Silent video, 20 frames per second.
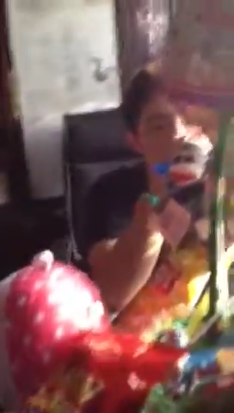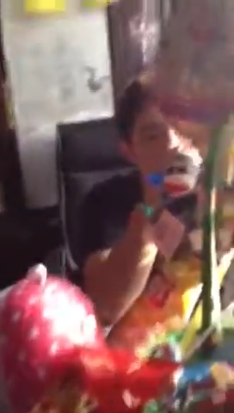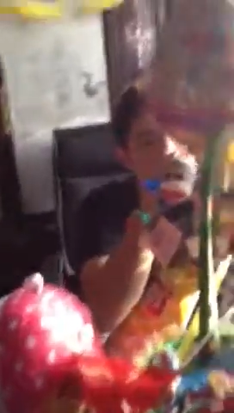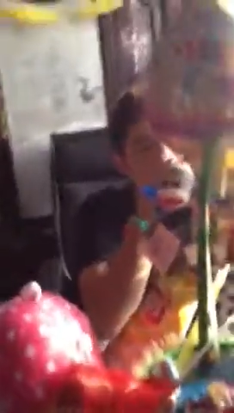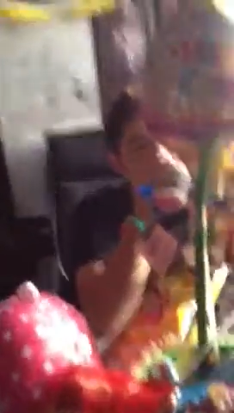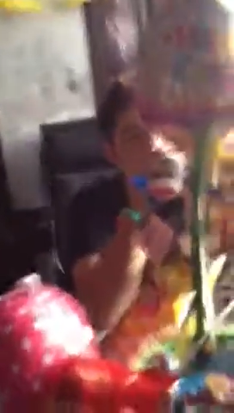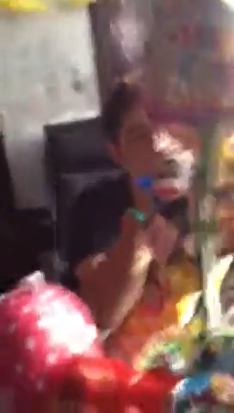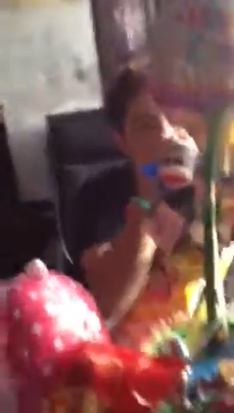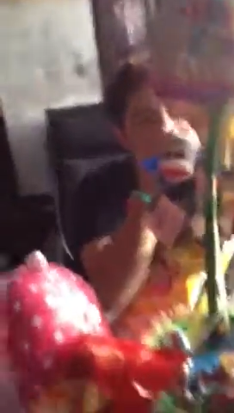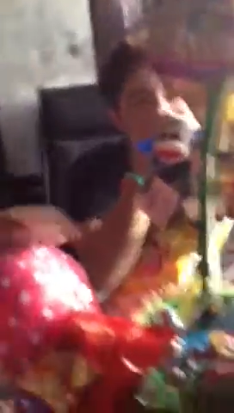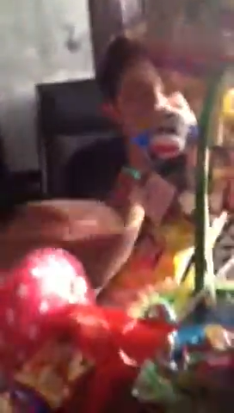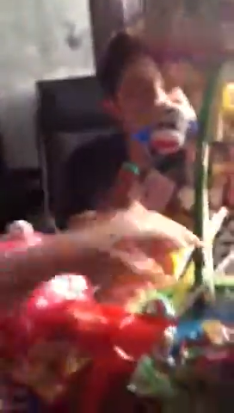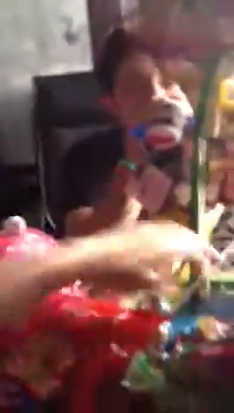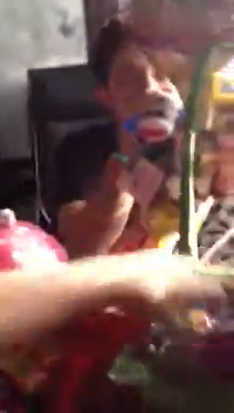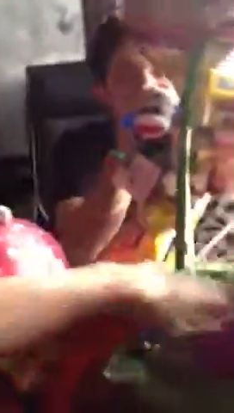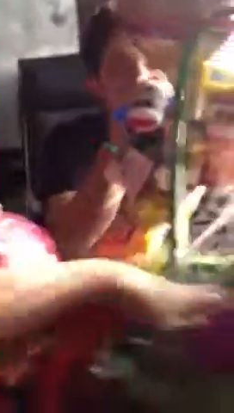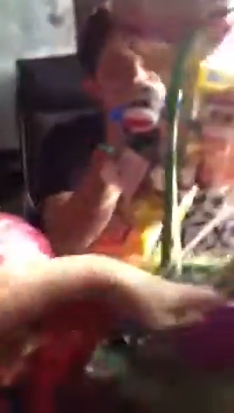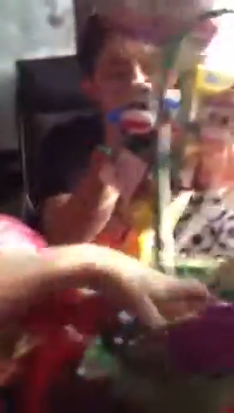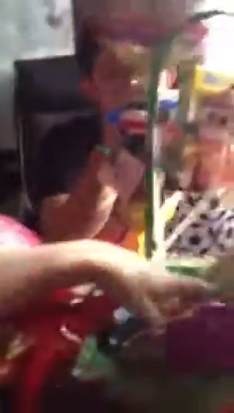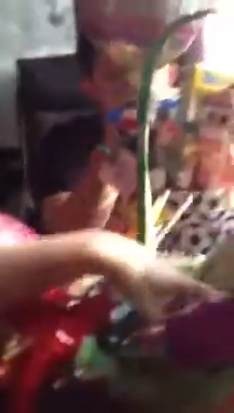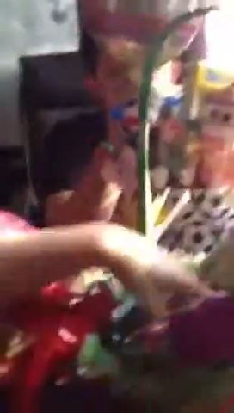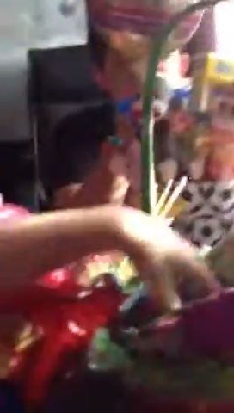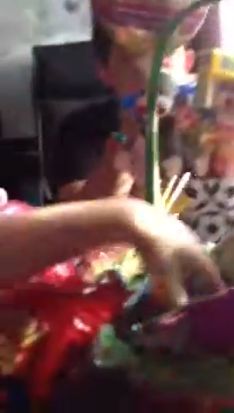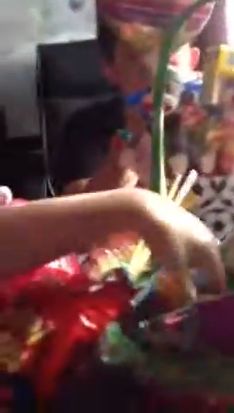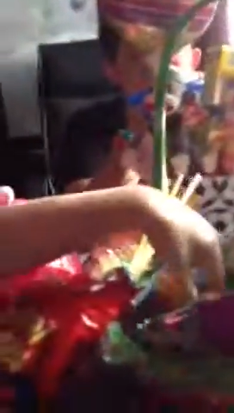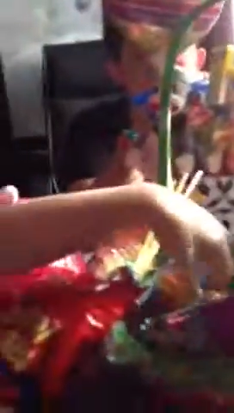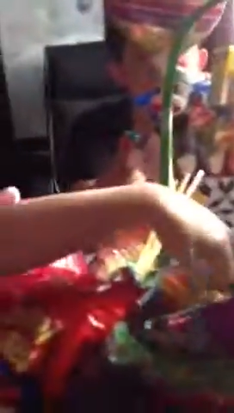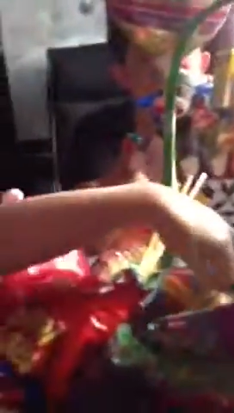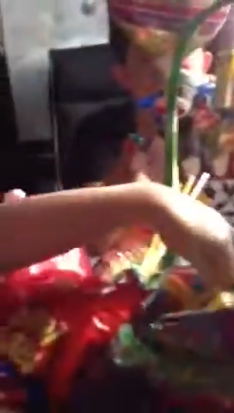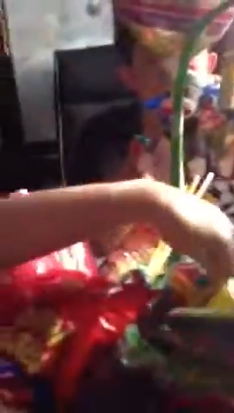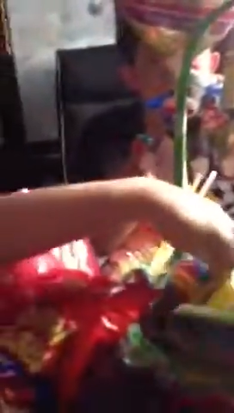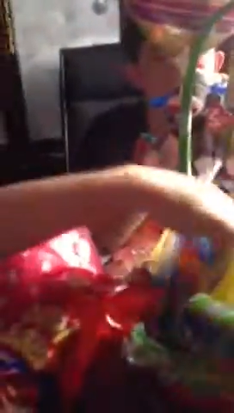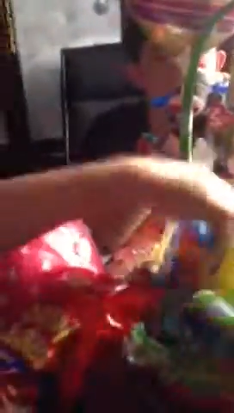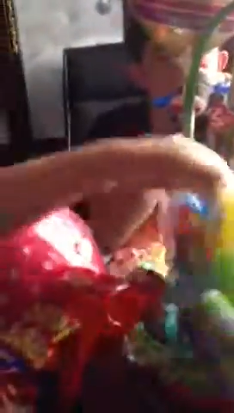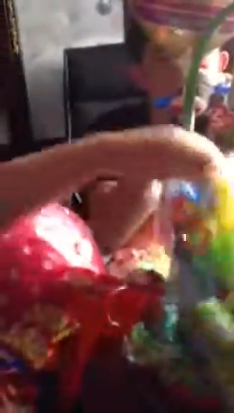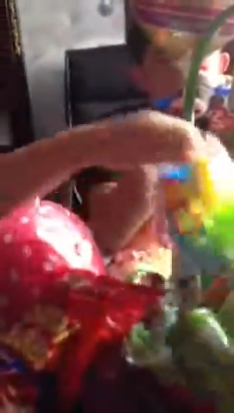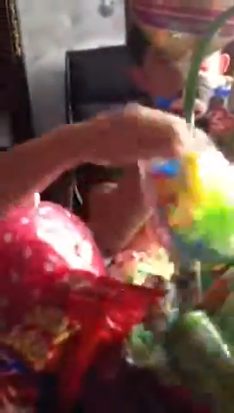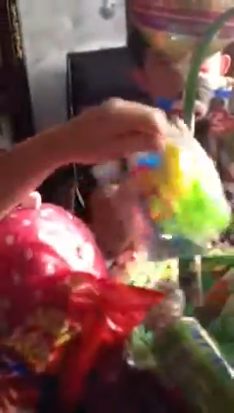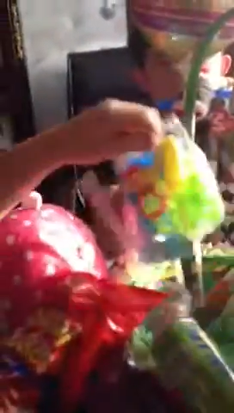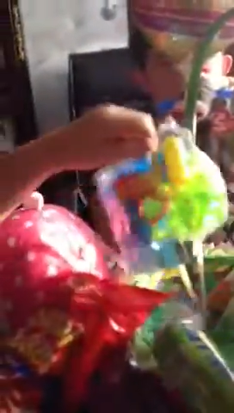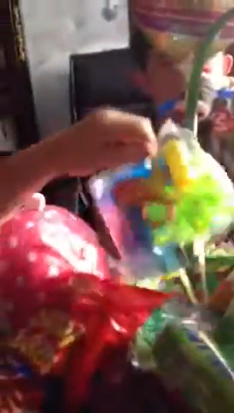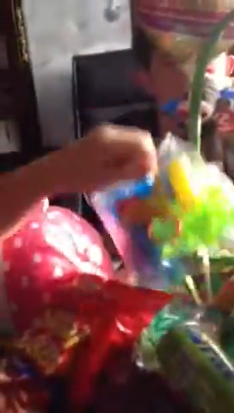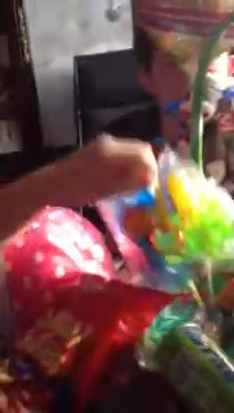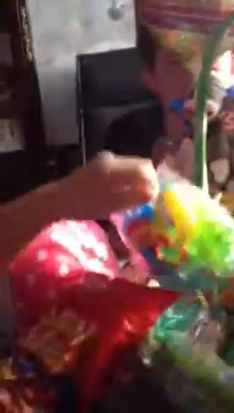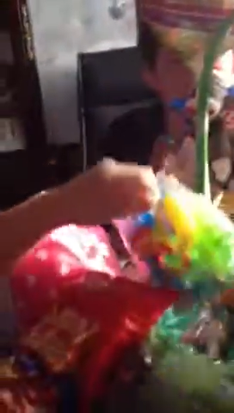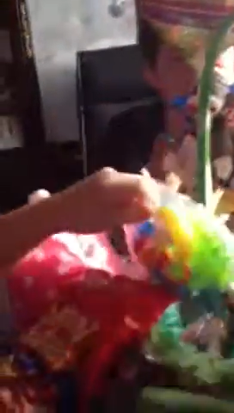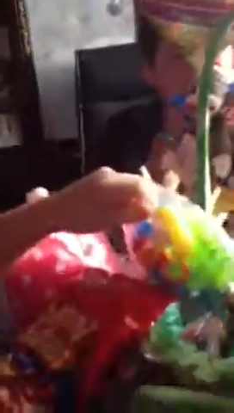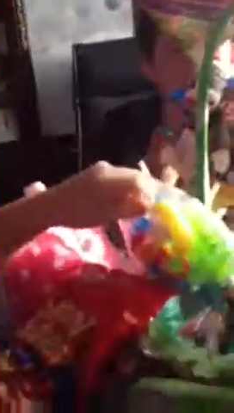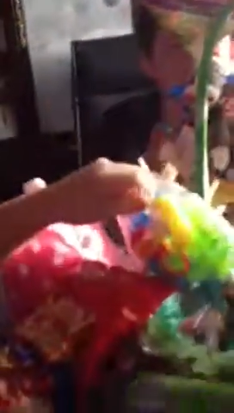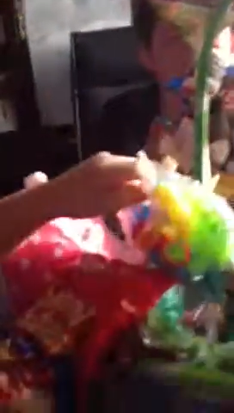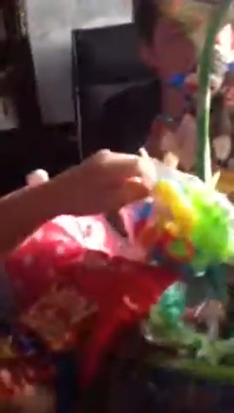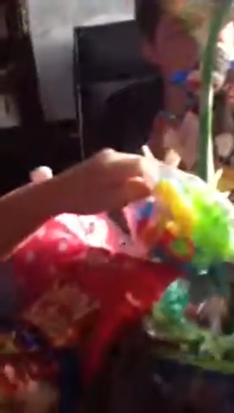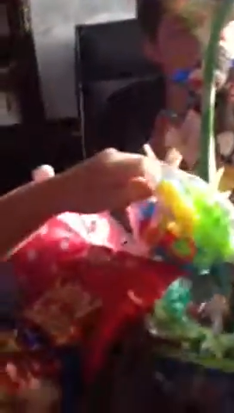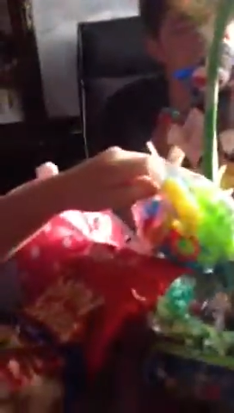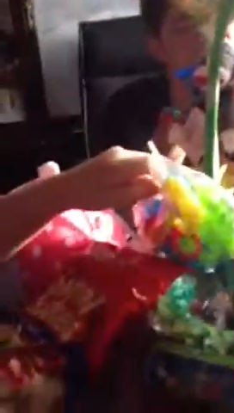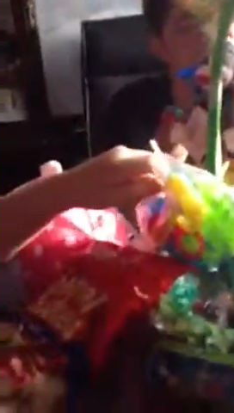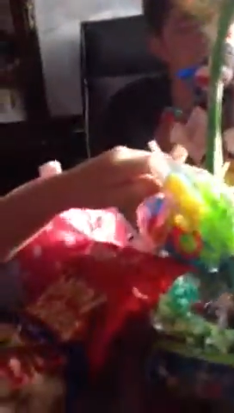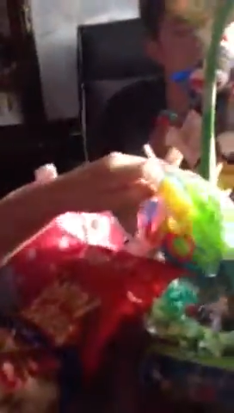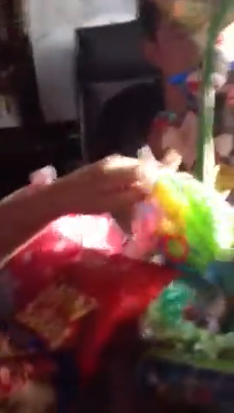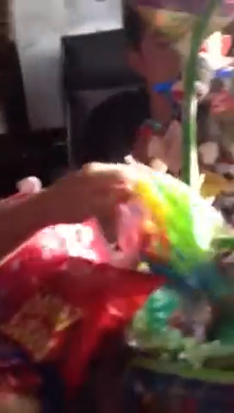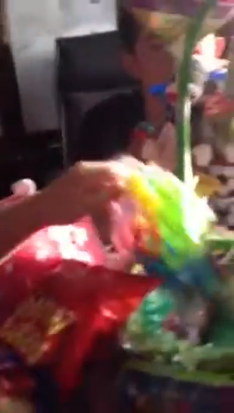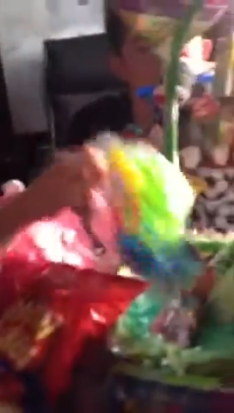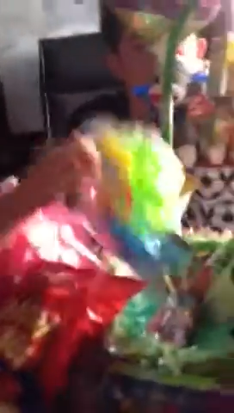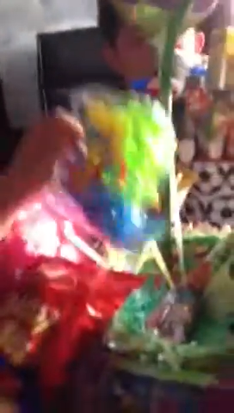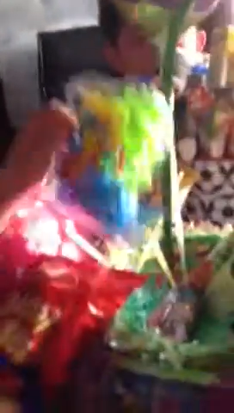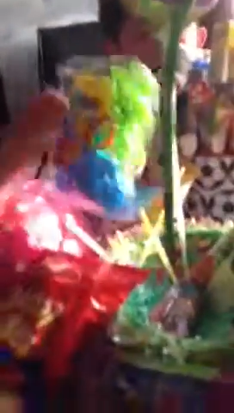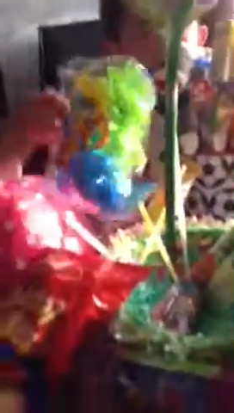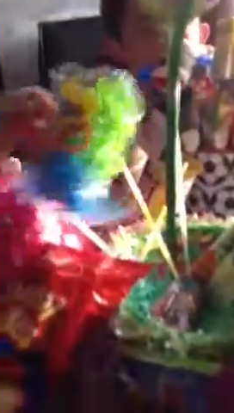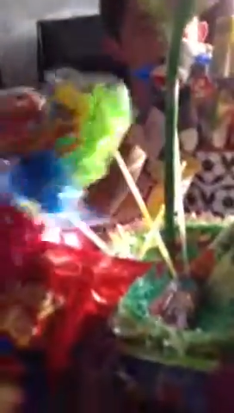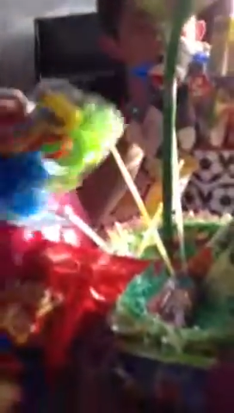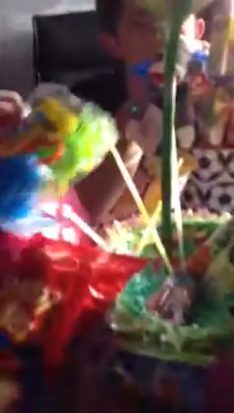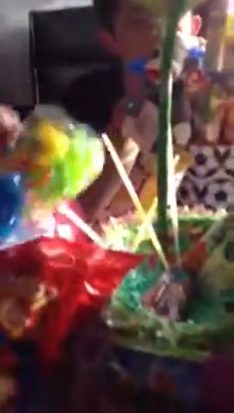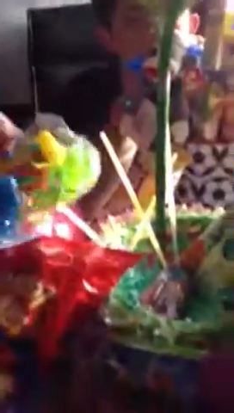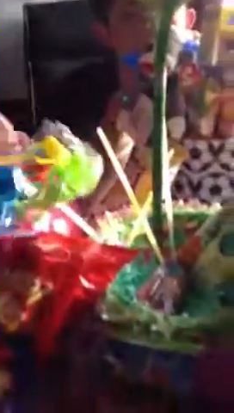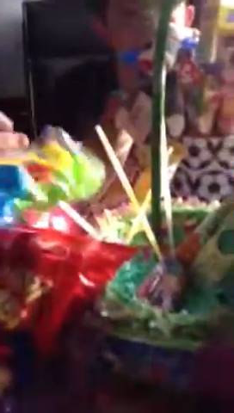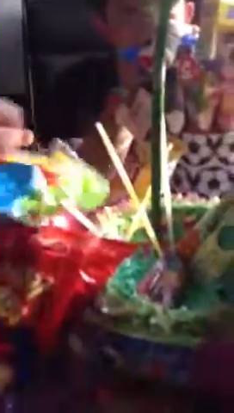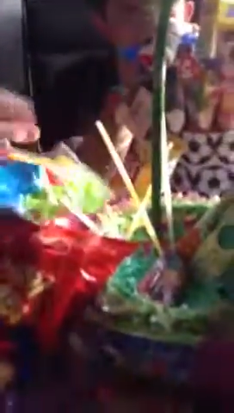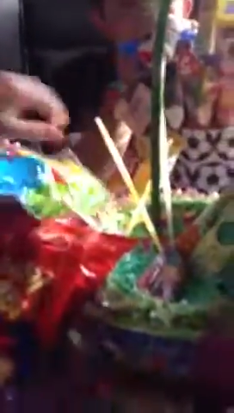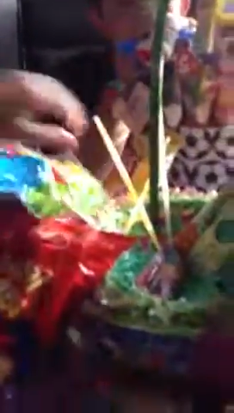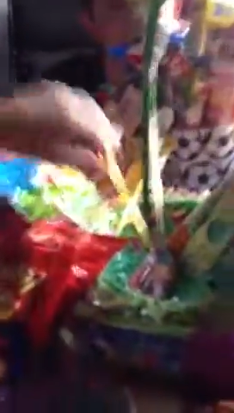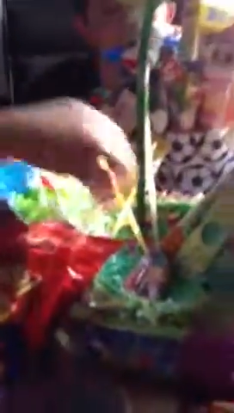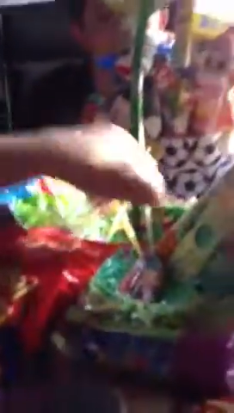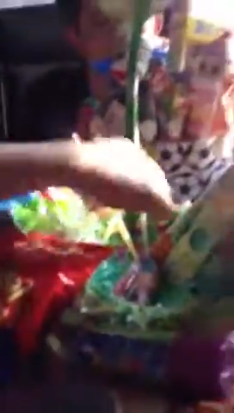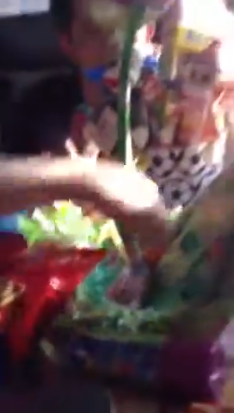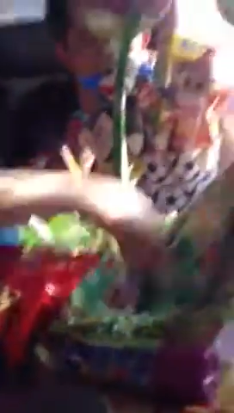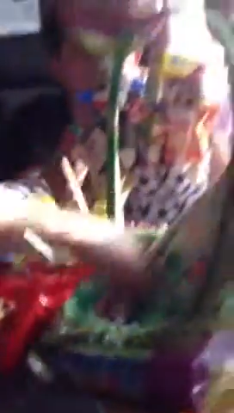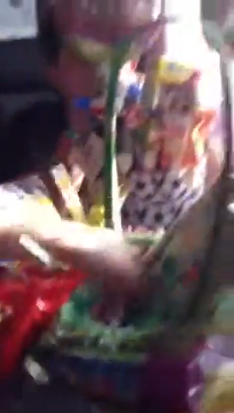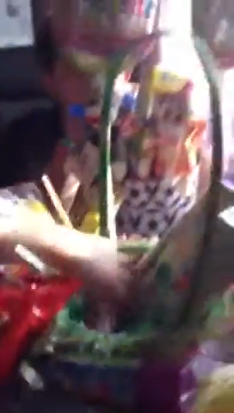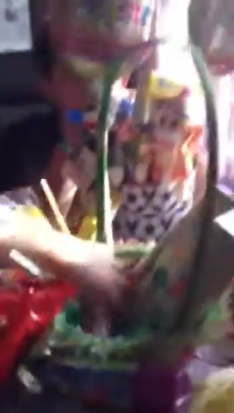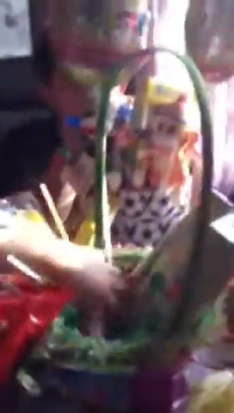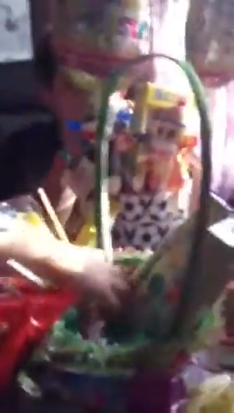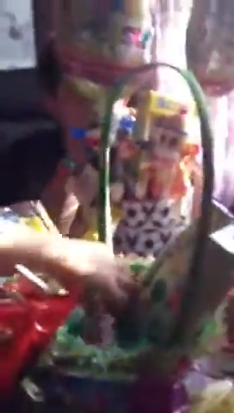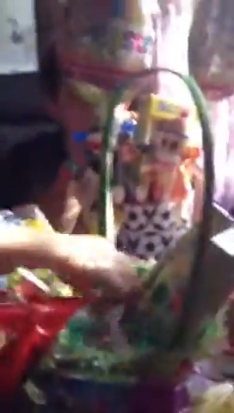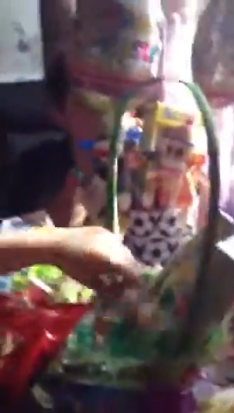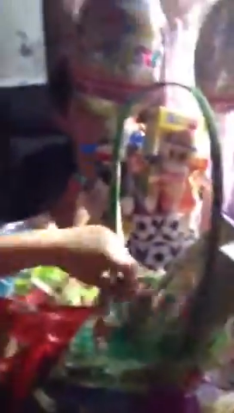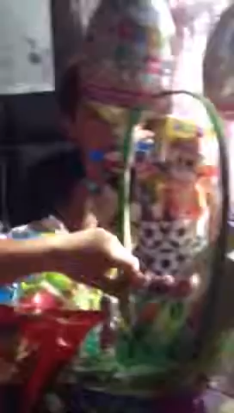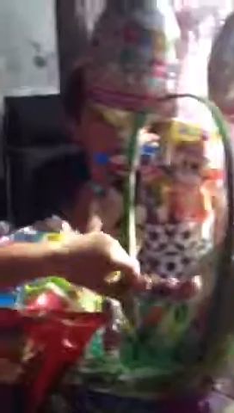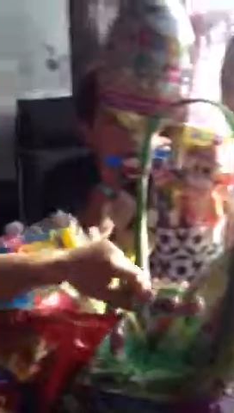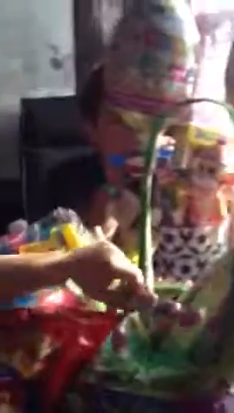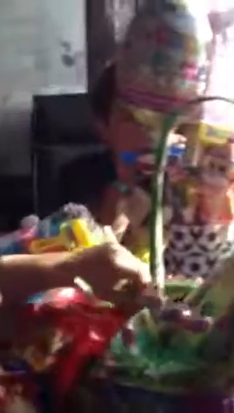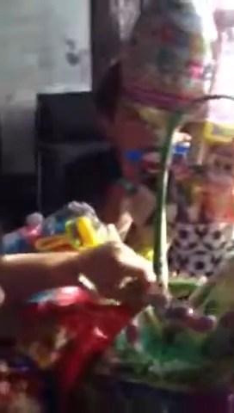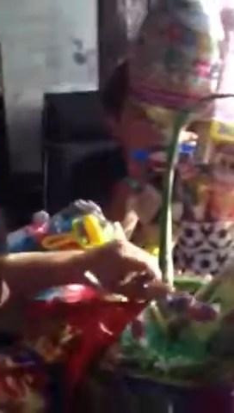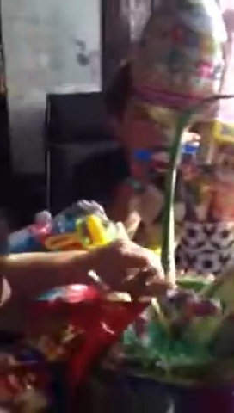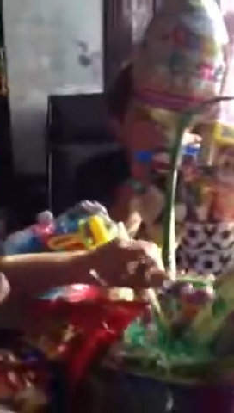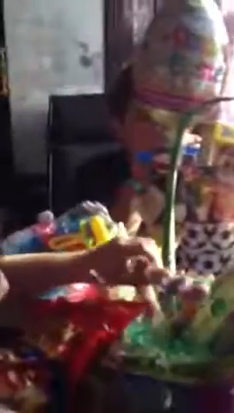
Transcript: Nobody's mouth can be seen.